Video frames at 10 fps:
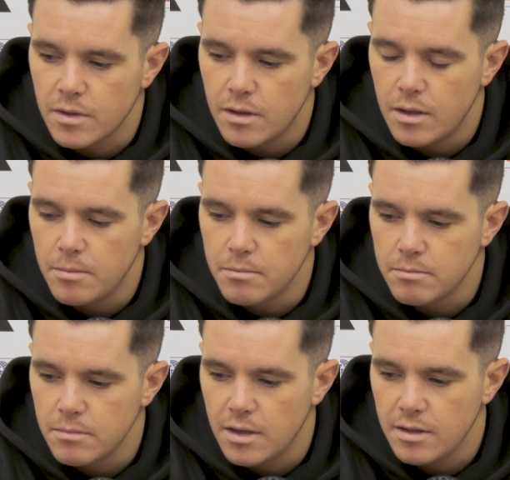
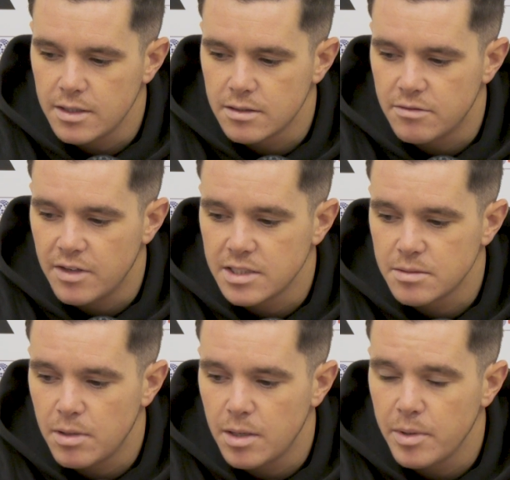I think the
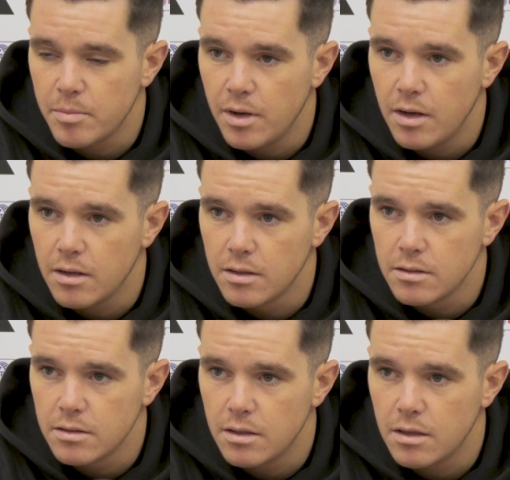fans play a big part,
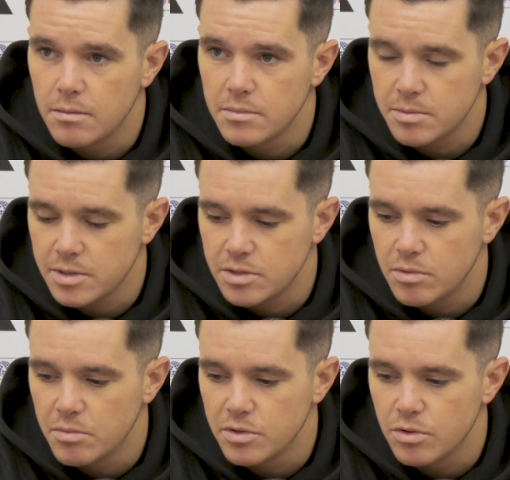especially
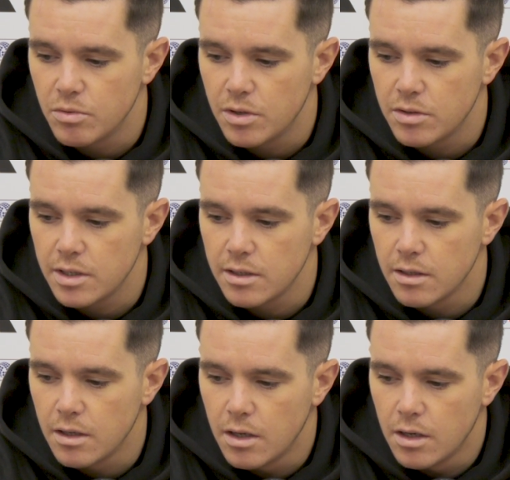when we're doing well. They
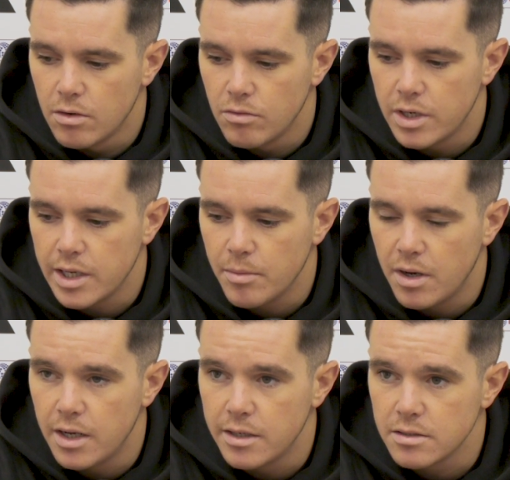really get
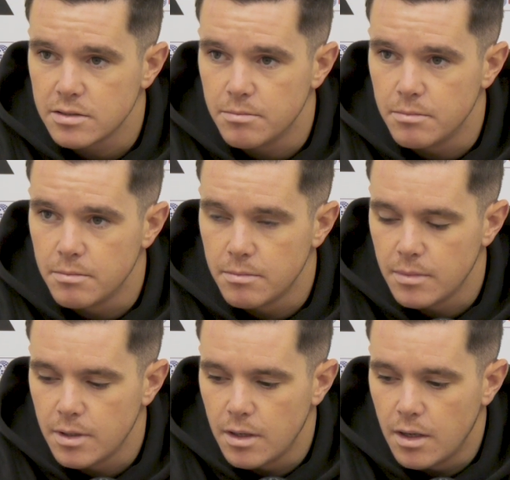behind us and
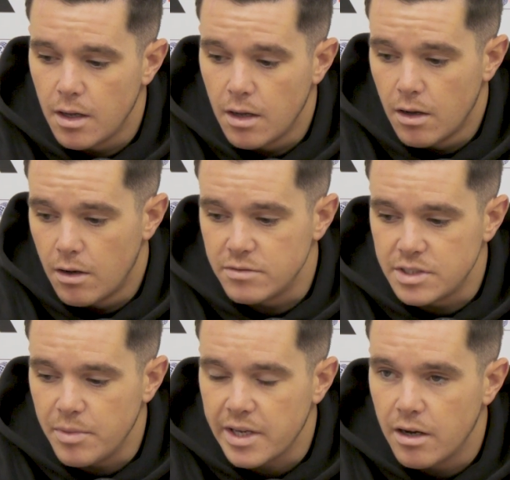
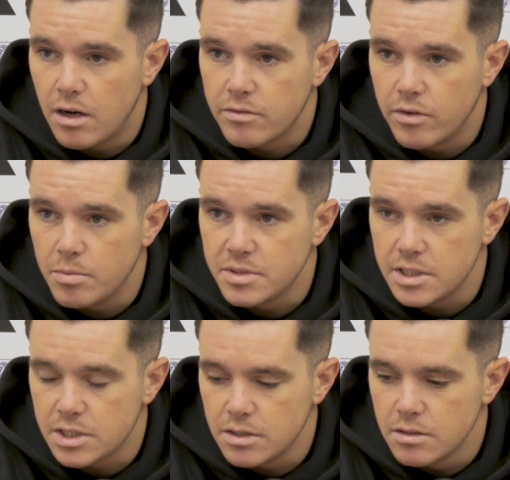obviously make it hard for
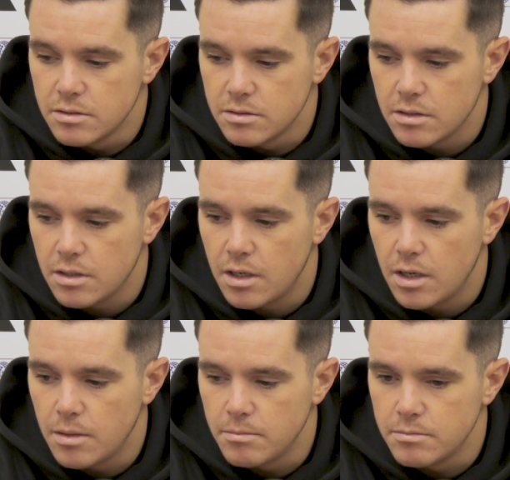opposition.
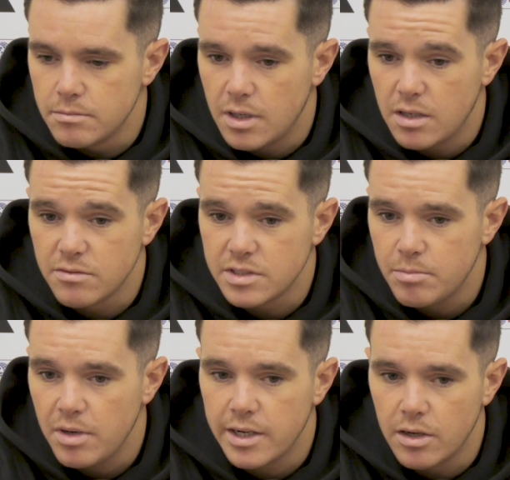And
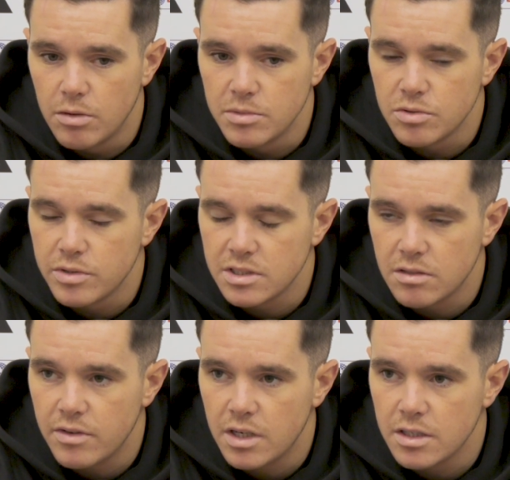obviously playing at home is always
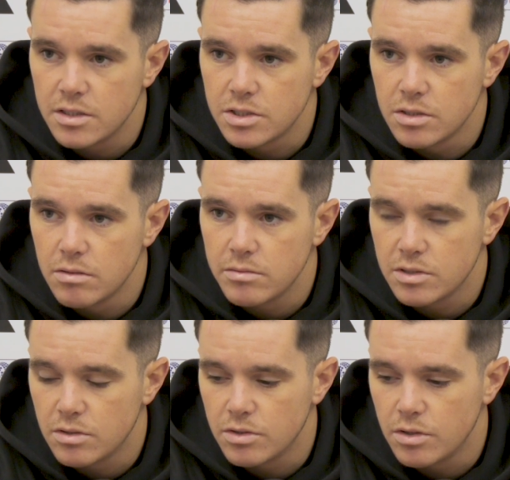an advantage. We
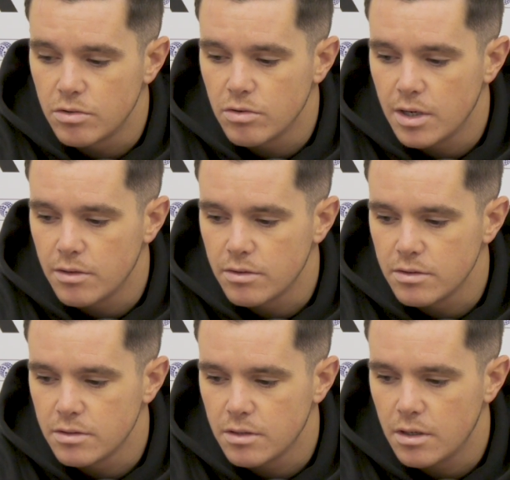sort of know the ground,
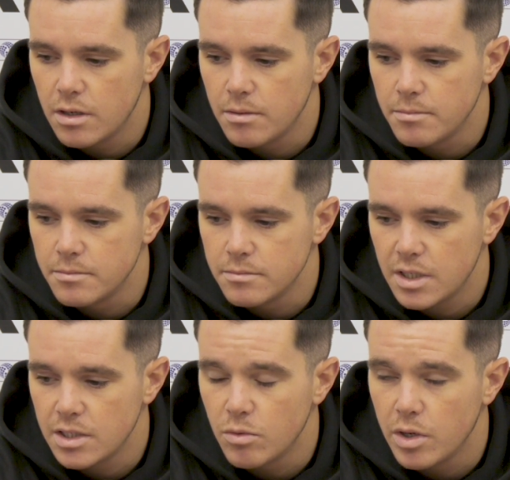and
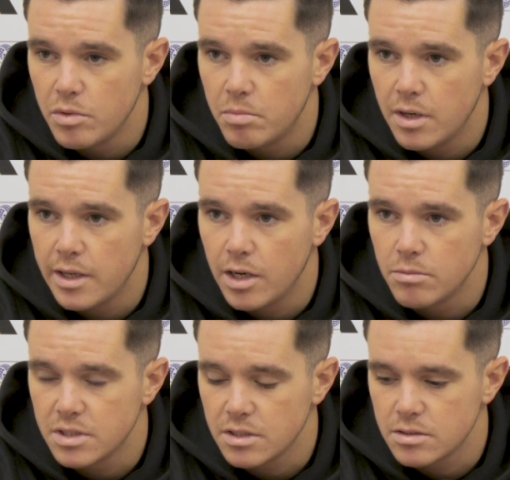the way we play
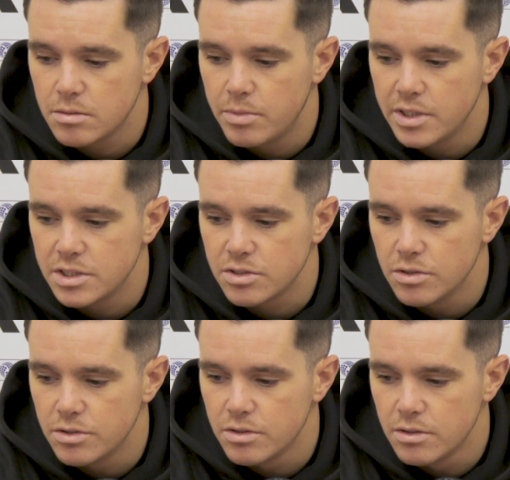helps us. The pitch is
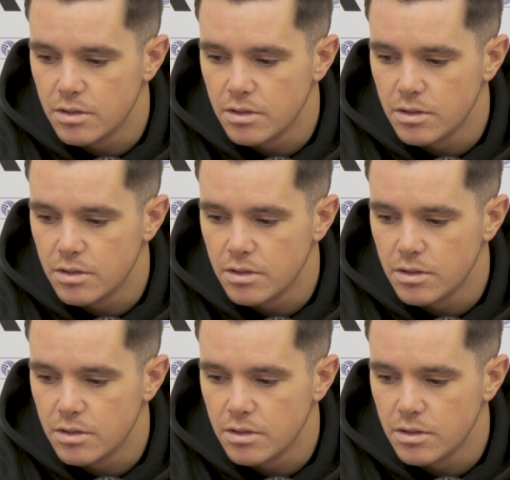good.